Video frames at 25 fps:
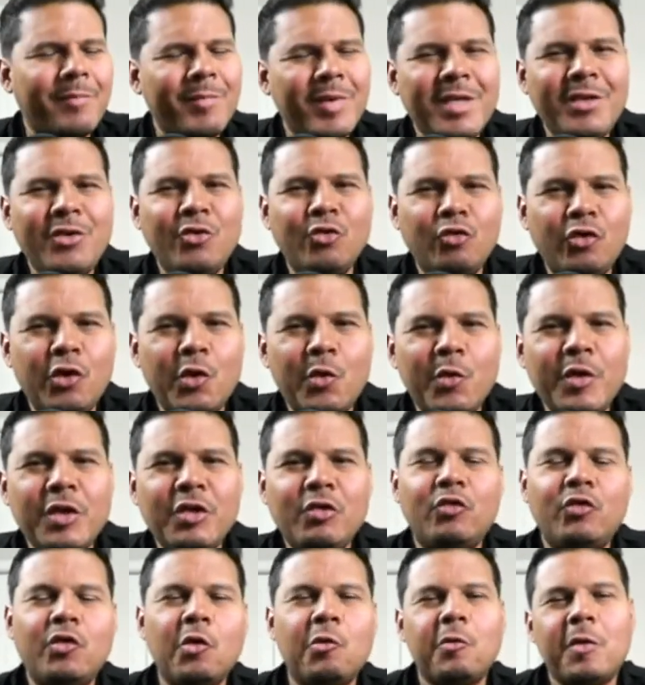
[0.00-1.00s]
I mean, you do
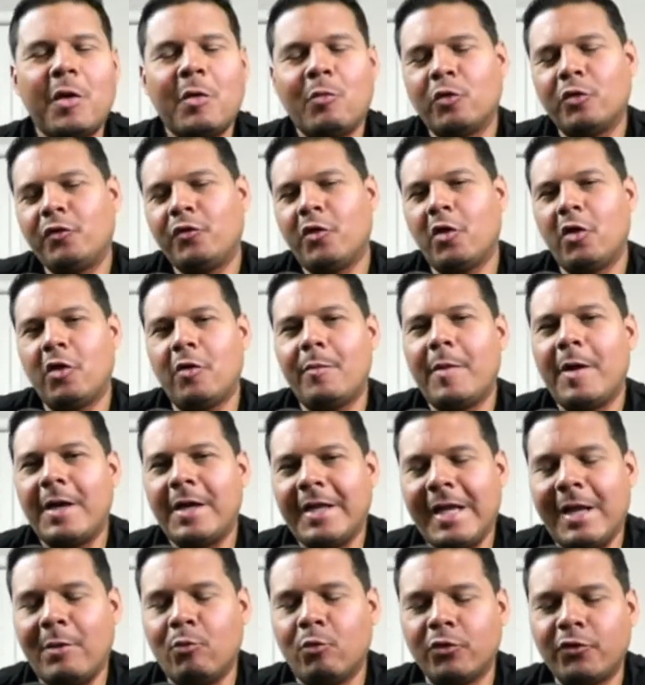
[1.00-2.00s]
and you don't, and we'll talk
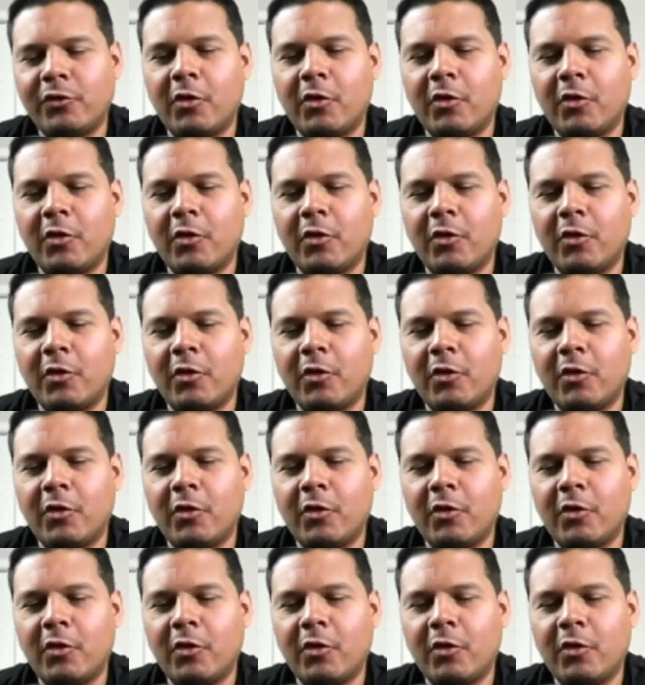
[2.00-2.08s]
about again.